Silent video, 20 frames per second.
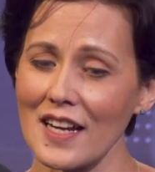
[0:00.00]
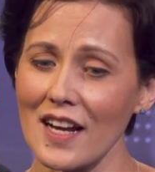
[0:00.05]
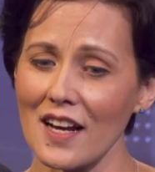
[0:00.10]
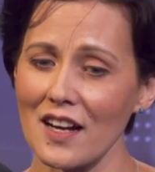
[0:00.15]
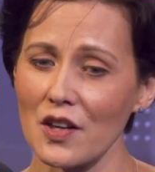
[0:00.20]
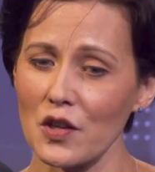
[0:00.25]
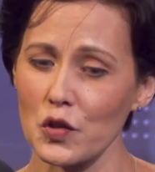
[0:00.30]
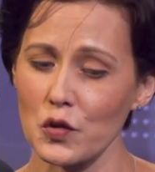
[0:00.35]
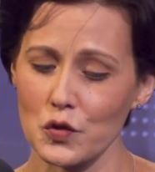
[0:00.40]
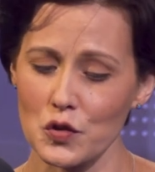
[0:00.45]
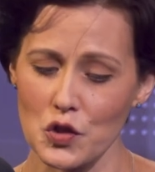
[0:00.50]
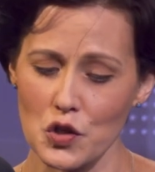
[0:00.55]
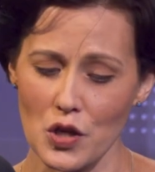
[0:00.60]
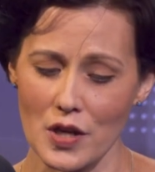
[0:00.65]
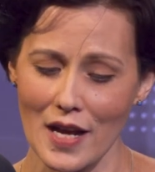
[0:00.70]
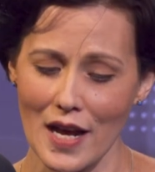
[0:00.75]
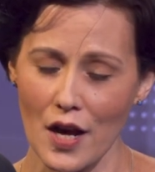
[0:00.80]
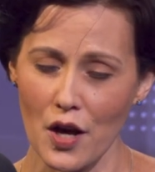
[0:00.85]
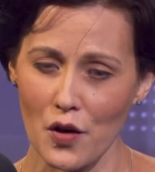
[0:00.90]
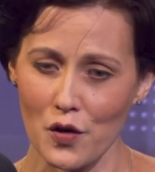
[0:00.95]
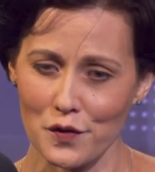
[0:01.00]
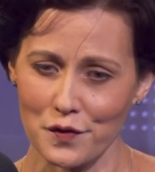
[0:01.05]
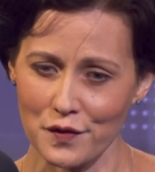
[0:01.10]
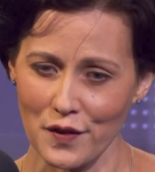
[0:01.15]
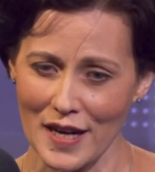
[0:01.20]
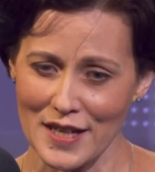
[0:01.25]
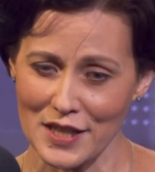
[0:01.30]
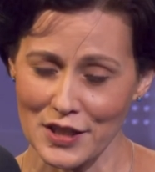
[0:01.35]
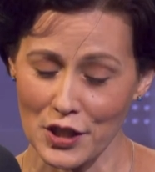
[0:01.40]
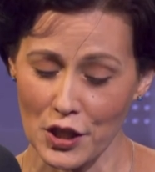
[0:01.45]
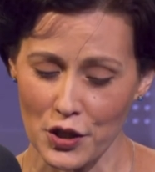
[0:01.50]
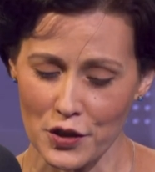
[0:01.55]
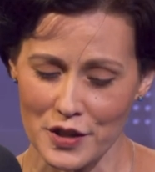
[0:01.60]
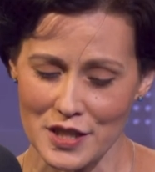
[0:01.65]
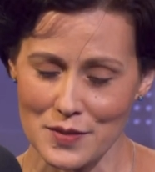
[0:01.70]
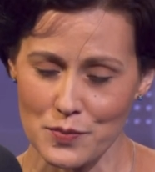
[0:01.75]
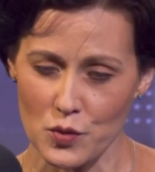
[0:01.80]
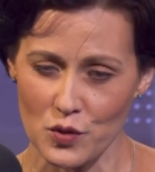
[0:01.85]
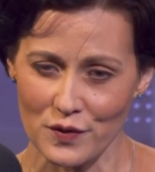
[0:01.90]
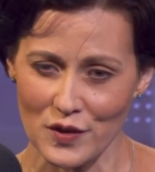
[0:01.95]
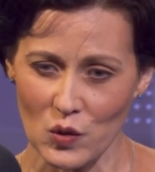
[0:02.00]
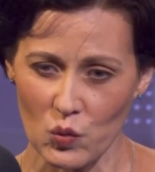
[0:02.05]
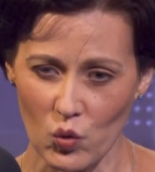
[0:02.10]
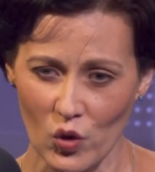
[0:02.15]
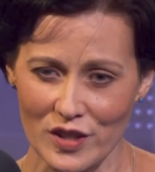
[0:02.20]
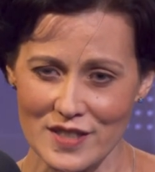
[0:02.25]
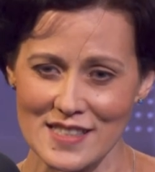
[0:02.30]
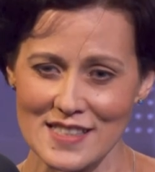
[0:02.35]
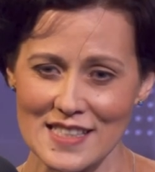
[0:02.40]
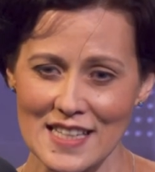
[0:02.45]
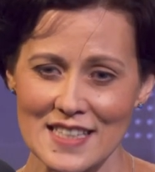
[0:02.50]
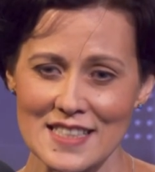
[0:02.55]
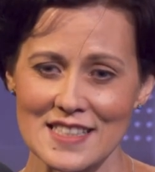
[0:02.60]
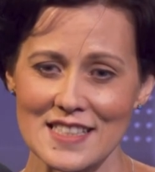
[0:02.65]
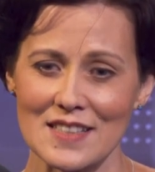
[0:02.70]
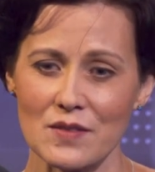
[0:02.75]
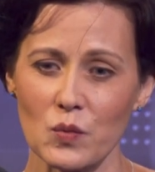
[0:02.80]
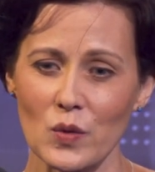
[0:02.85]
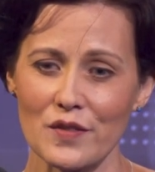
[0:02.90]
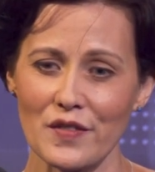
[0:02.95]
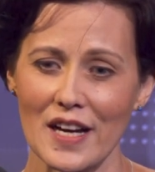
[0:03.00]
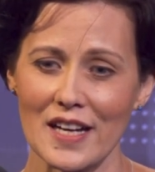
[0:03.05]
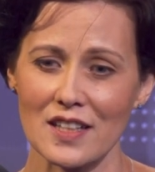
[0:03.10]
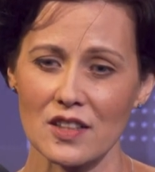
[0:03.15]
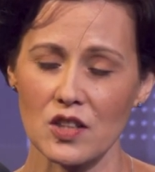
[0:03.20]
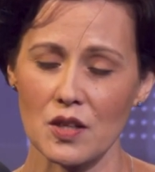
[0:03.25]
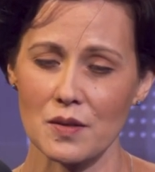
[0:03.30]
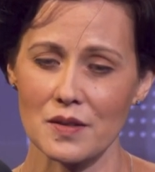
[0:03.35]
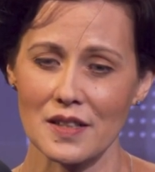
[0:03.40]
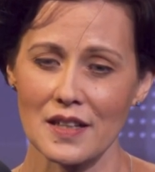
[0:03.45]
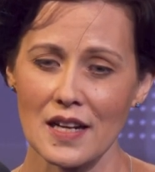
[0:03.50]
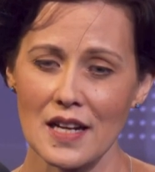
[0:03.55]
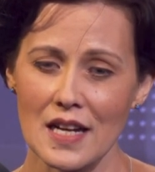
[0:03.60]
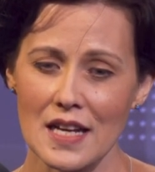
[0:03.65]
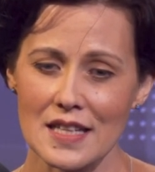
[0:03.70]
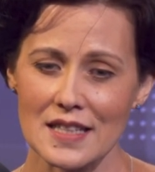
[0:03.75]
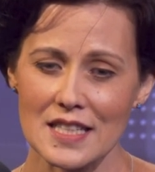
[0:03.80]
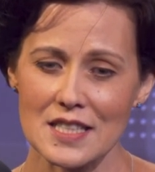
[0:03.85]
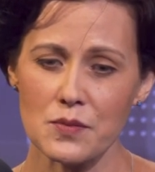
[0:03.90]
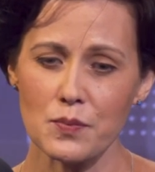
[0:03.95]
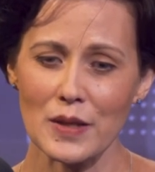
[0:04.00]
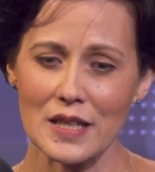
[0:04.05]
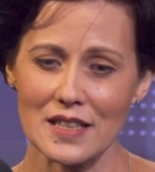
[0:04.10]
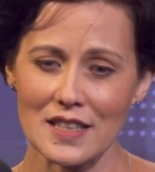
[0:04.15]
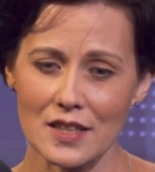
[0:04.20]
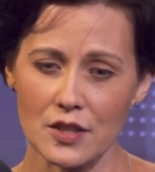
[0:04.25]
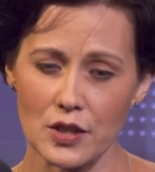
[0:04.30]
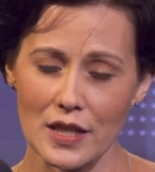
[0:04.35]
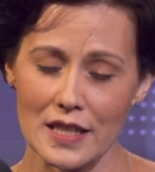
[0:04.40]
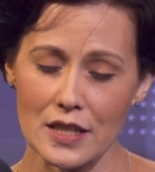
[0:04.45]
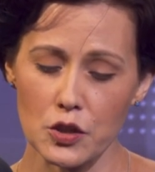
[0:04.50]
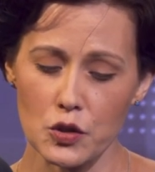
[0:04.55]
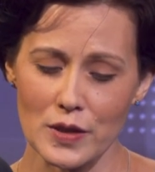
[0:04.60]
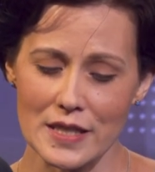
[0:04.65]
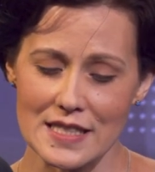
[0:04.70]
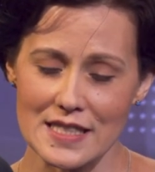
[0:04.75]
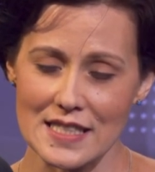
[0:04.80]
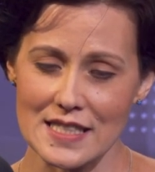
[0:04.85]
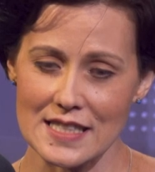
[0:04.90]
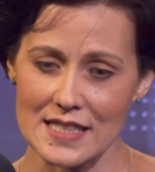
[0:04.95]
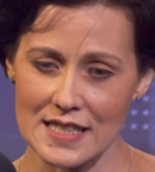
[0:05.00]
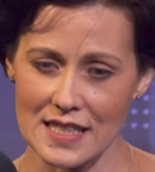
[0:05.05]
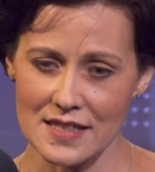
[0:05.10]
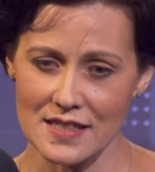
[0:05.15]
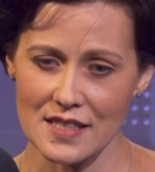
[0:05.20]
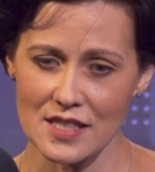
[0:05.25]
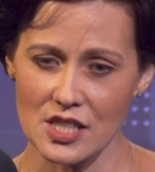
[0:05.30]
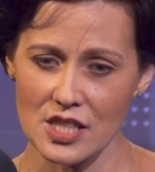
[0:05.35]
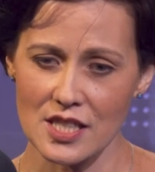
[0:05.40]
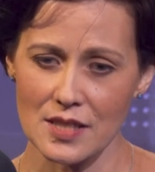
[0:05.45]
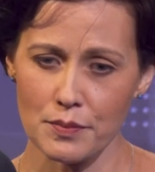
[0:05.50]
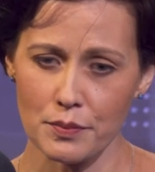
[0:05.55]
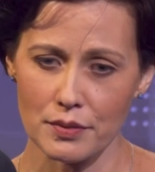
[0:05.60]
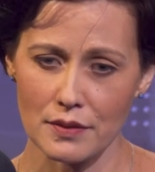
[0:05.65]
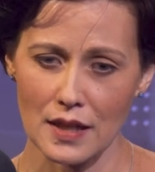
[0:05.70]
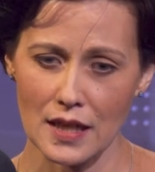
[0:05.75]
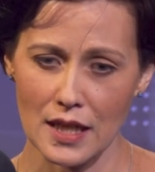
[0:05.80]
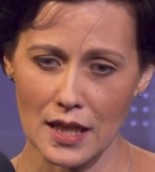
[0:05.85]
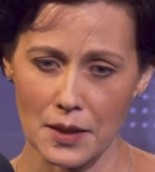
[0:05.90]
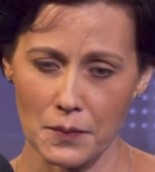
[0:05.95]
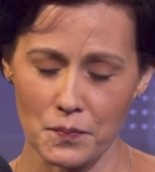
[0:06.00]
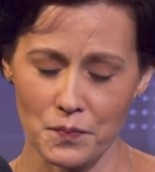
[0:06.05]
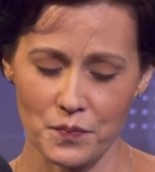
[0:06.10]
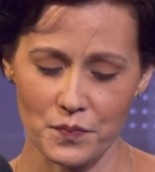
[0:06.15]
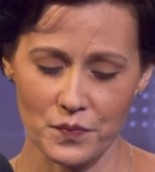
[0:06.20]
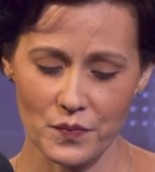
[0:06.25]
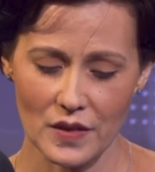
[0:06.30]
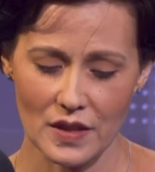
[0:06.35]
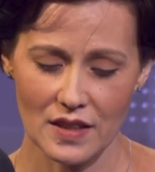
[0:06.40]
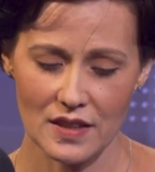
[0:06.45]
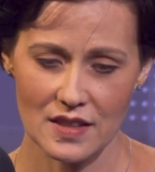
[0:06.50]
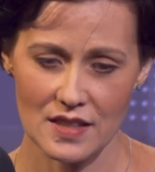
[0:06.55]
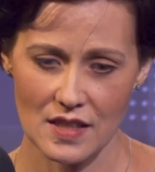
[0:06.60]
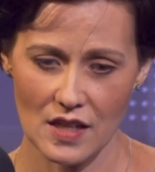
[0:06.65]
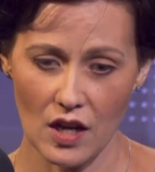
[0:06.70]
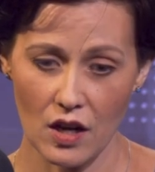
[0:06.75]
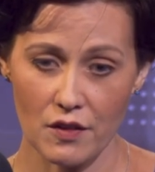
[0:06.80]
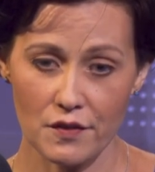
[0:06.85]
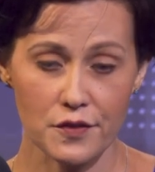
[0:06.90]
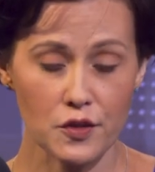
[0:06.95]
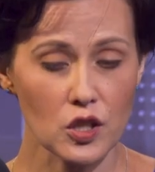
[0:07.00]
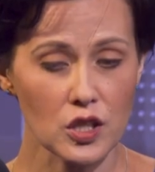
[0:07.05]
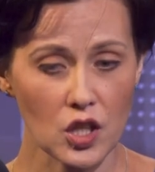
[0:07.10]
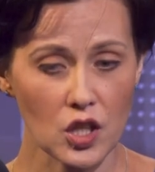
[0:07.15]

That's amazing. Our Finding Courage movie was censored. We've had a lot. There's been an increase in censorship for